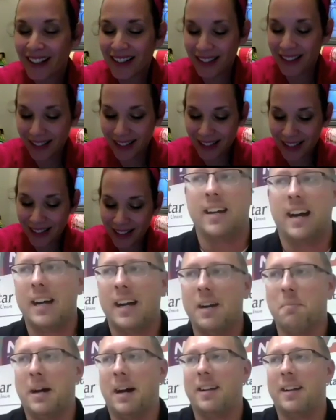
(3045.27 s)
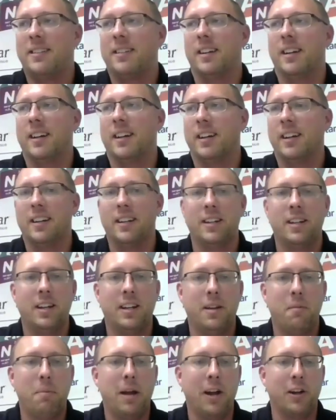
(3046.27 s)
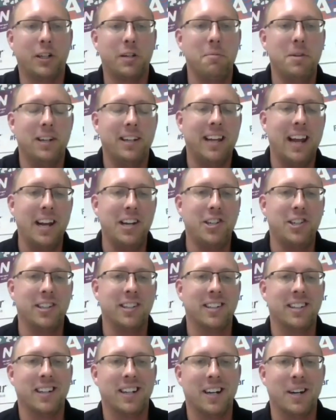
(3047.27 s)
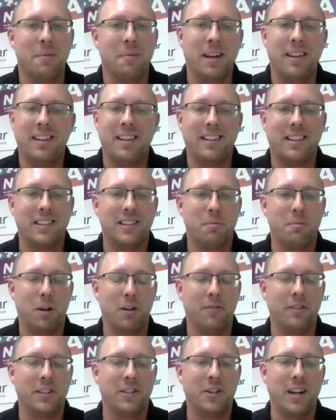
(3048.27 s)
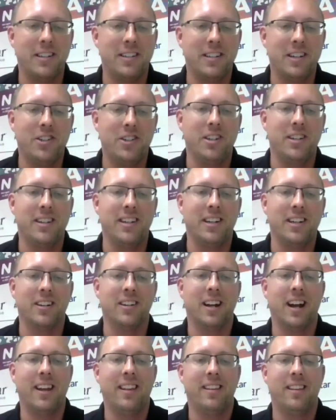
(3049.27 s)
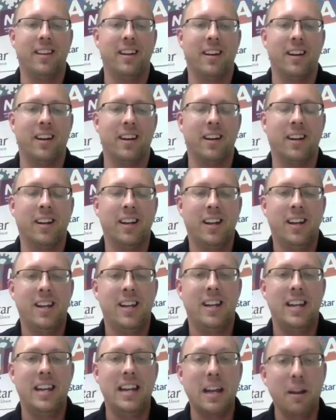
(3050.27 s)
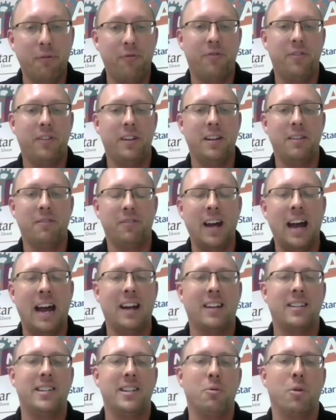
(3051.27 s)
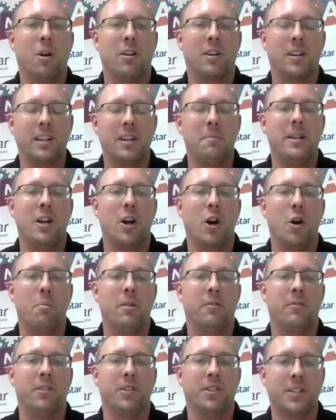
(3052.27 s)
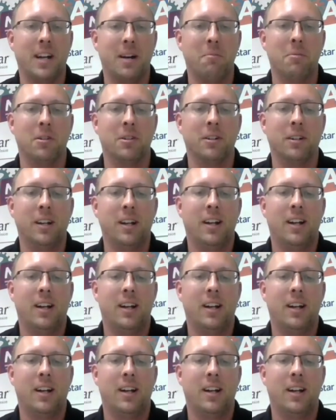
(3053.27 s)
So let's talk about parent communication. I think this is perfect transition here. If in fact you are going to be open for summer,